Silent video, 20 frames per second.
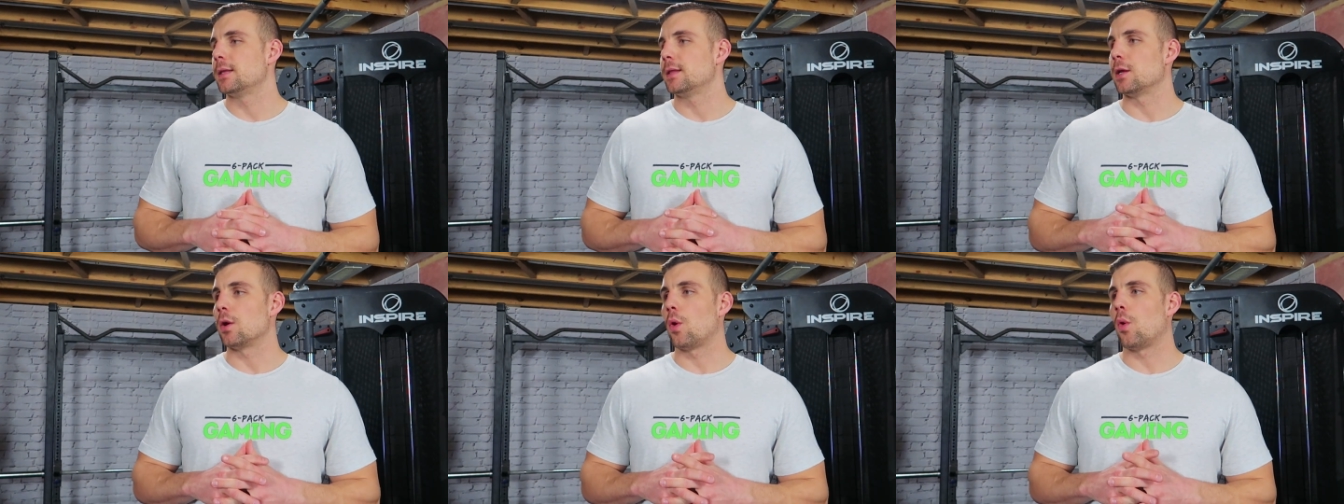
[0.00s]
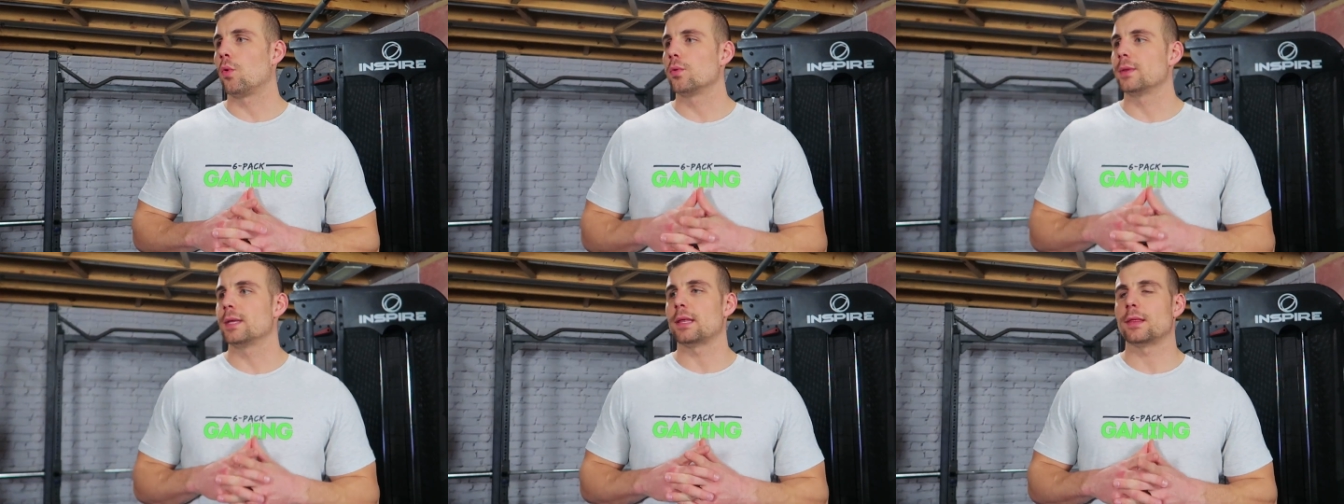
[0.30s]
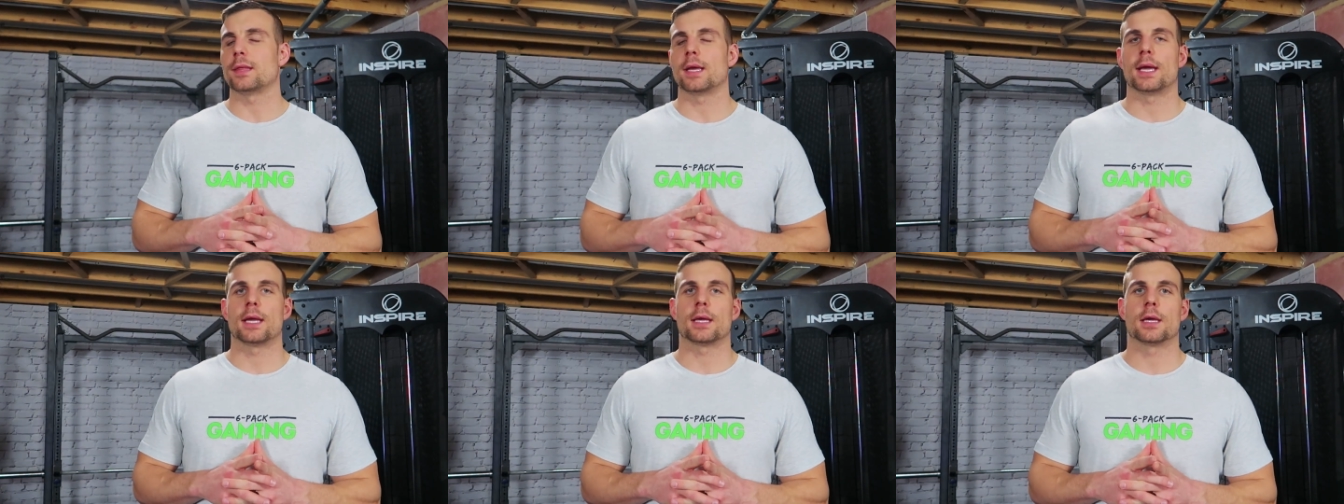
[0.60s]
The only
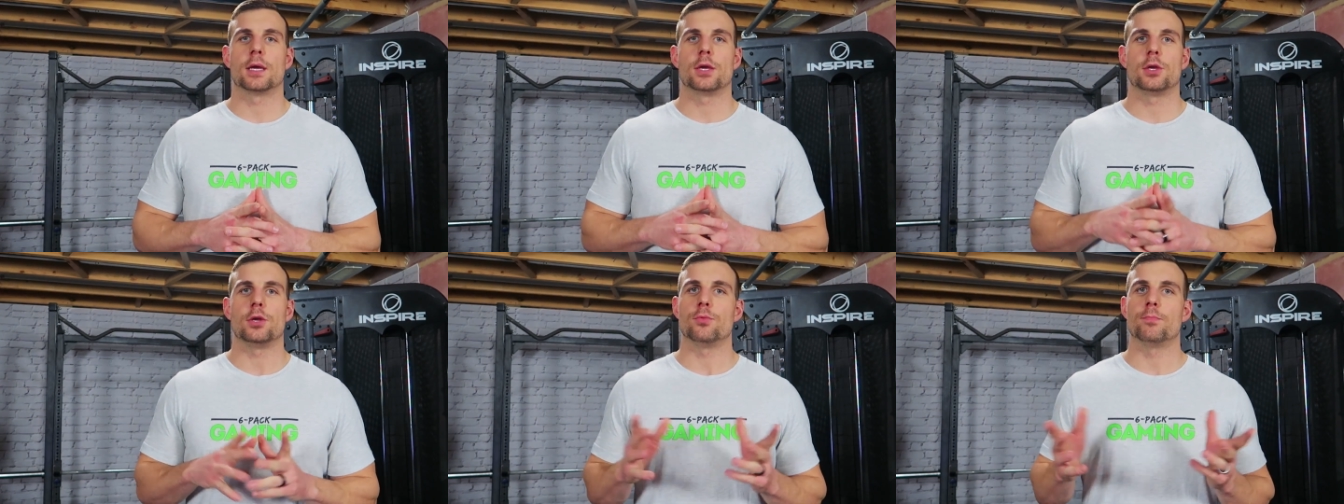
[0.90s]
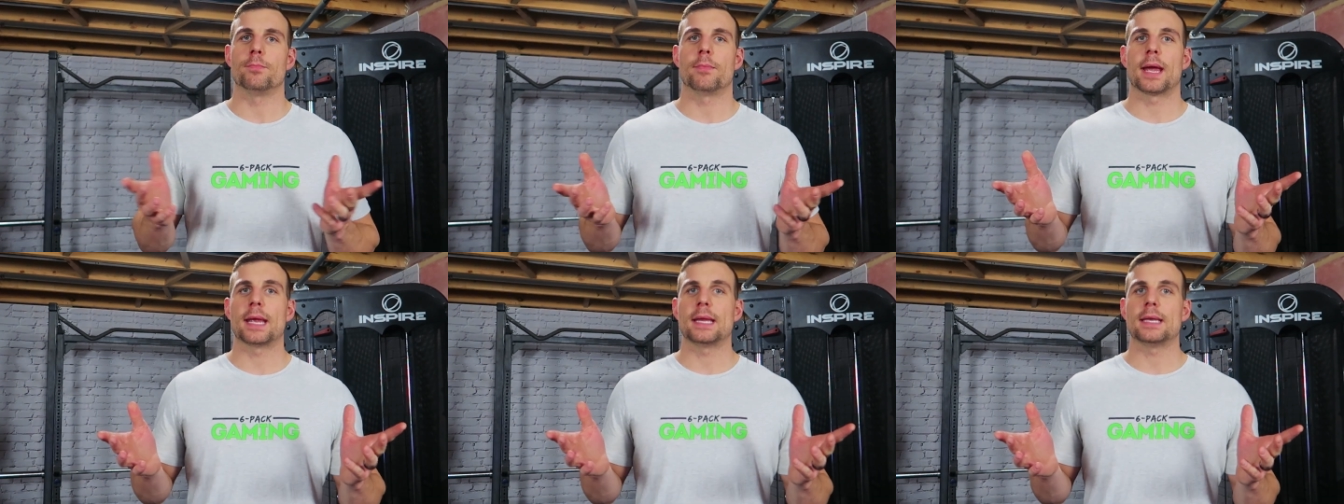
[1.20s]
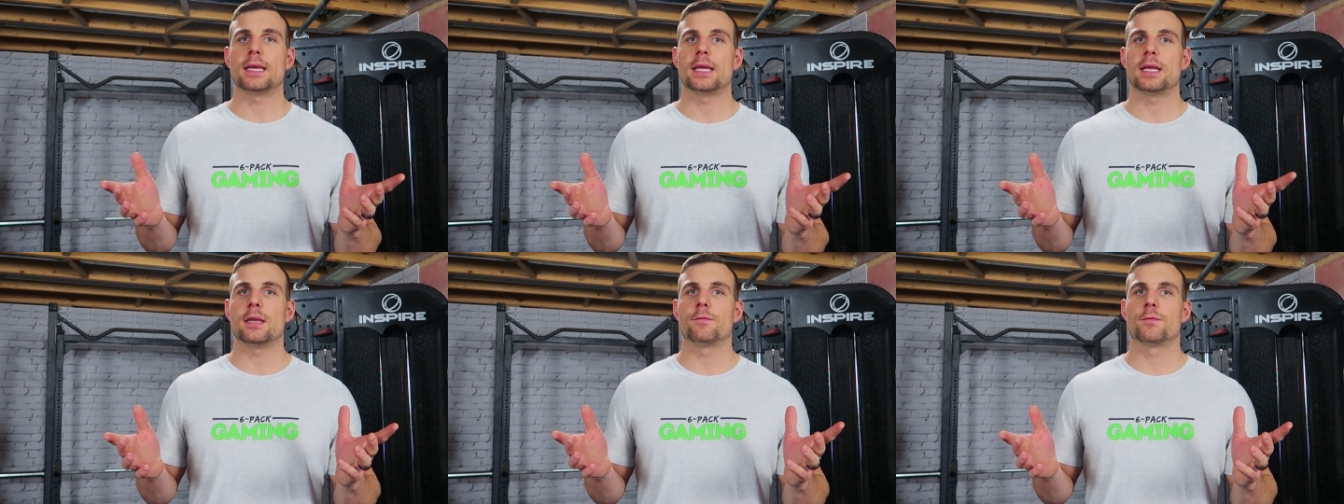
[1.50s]
thing you
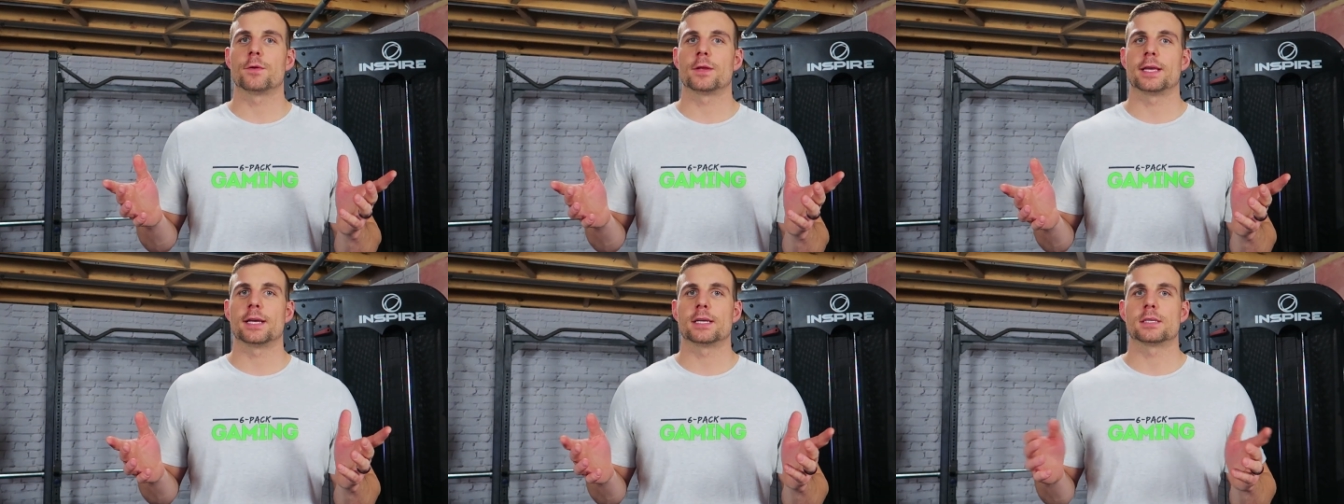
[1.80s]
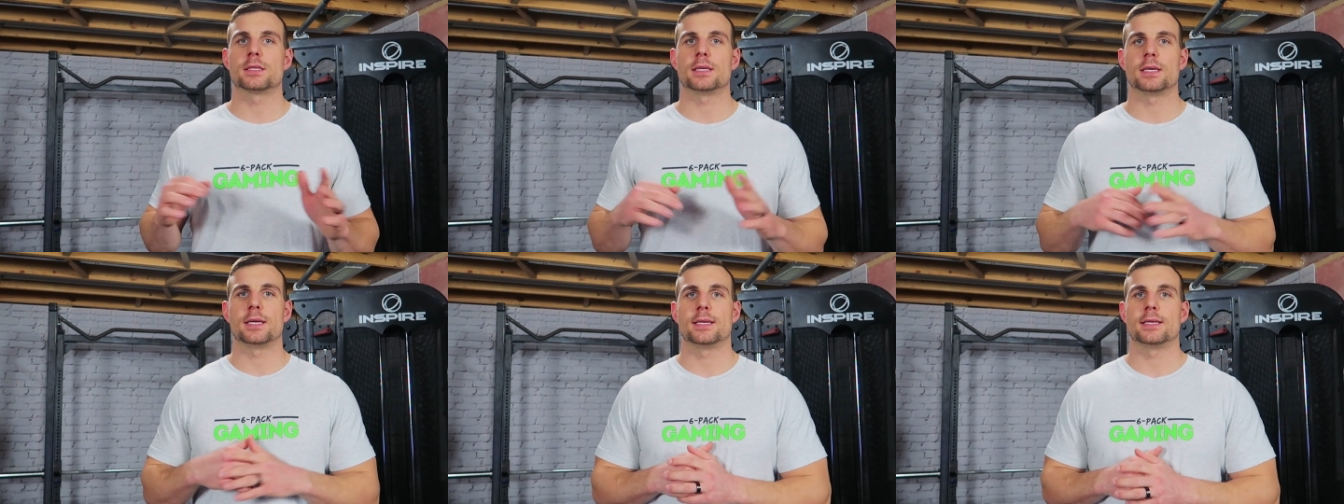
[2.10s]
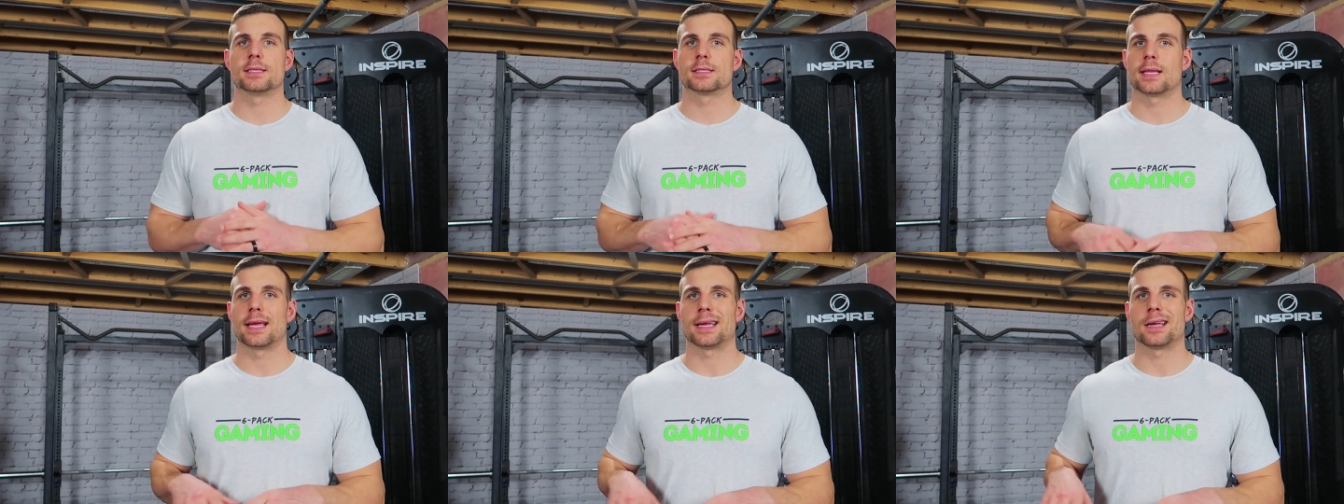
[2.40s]
might need for this
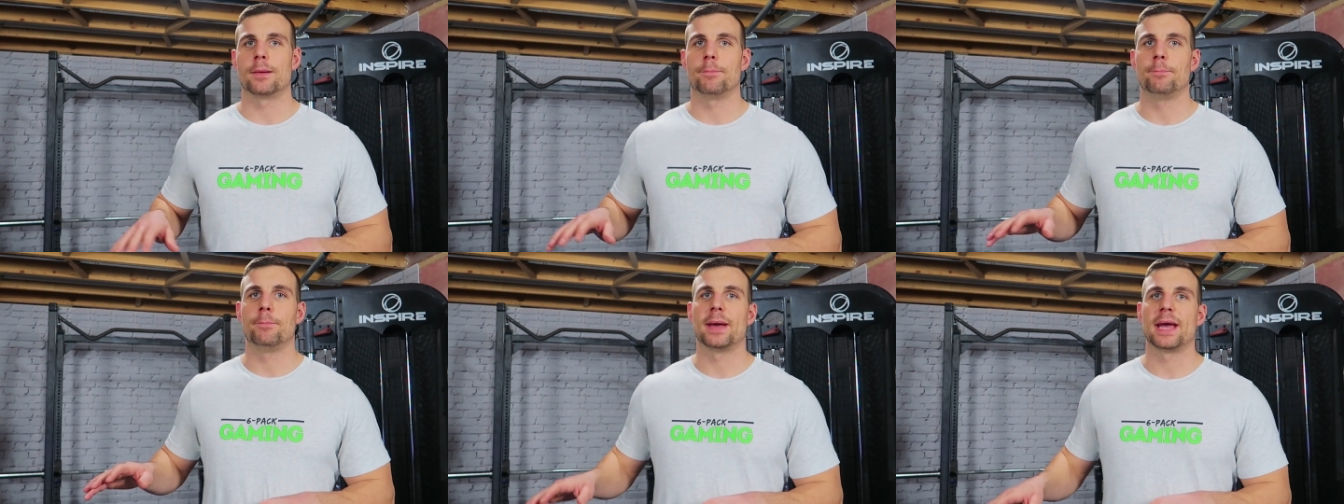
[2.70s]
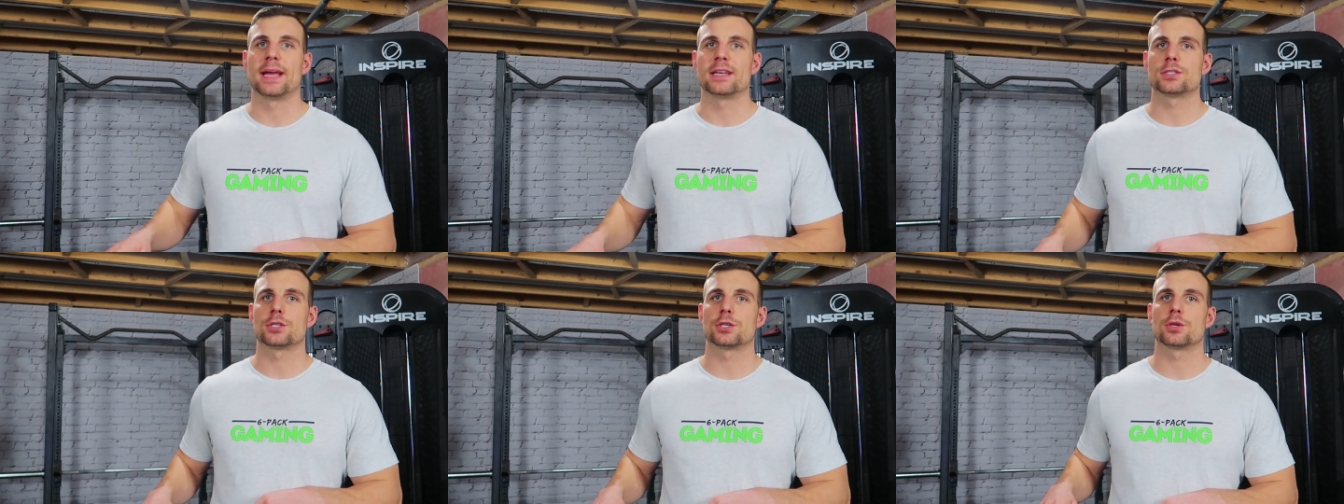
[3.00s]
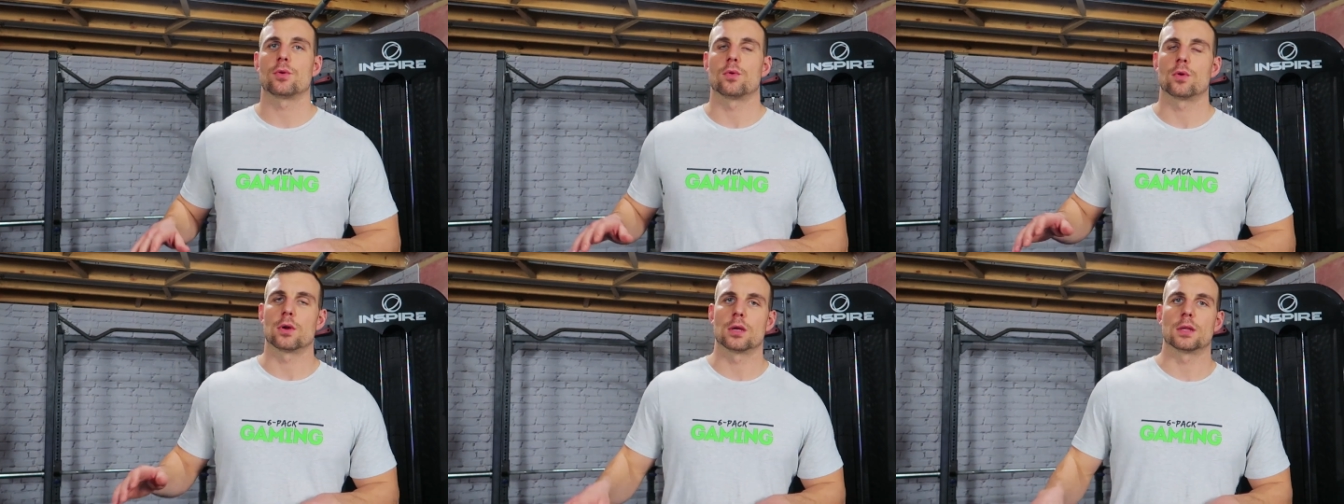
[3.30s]
is like a
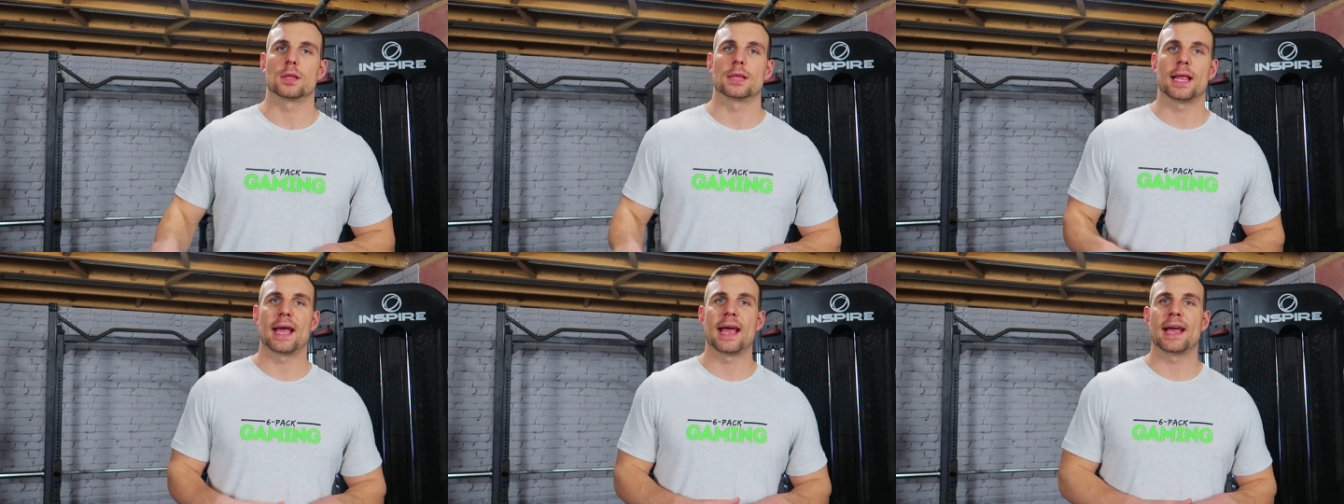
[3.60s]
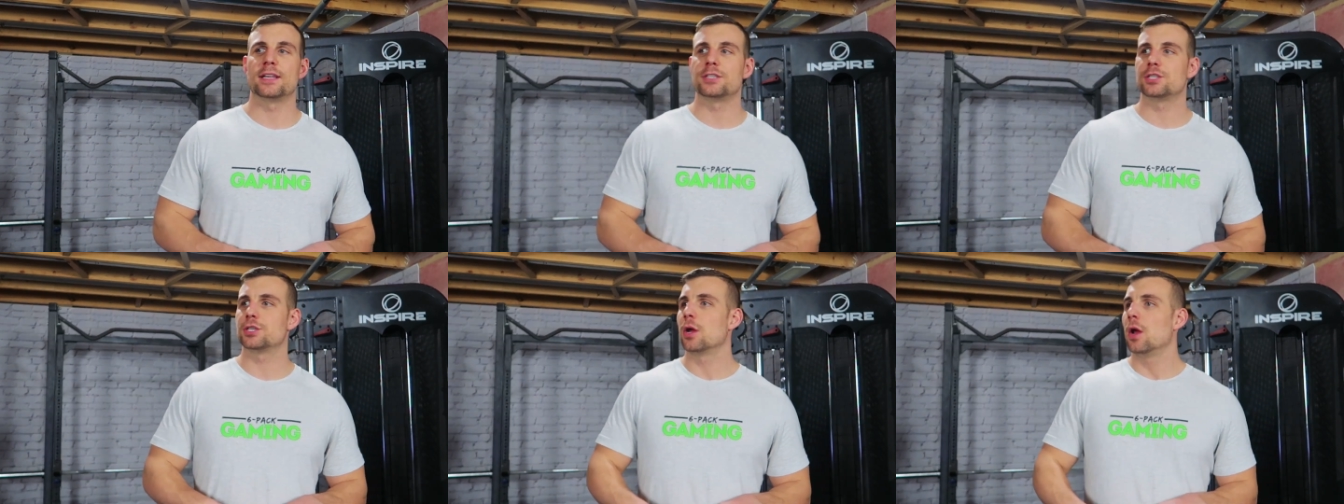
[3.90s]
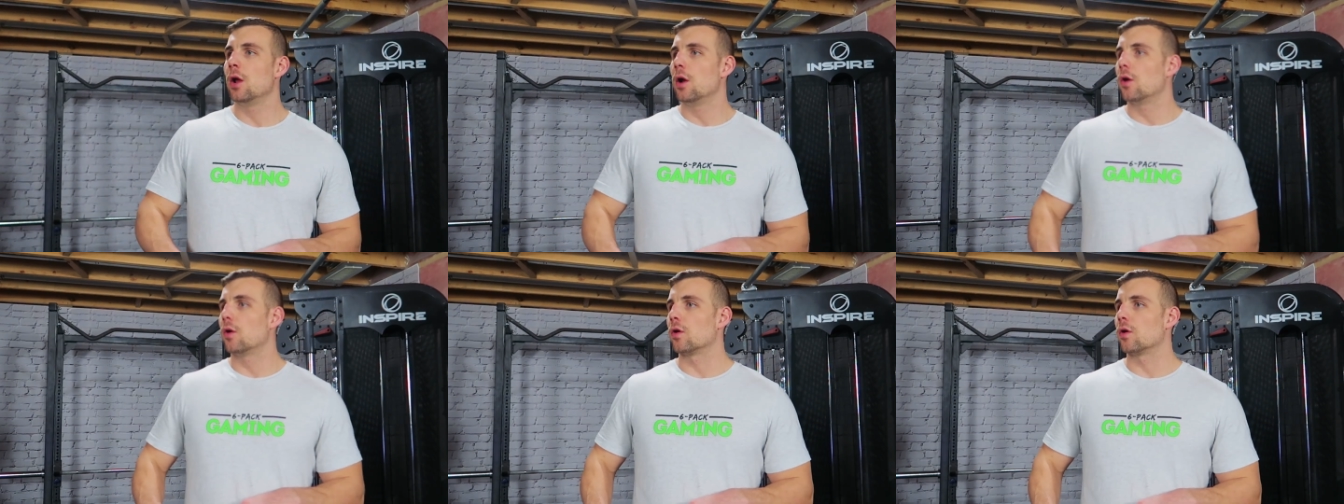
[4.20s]
bench or a ledge,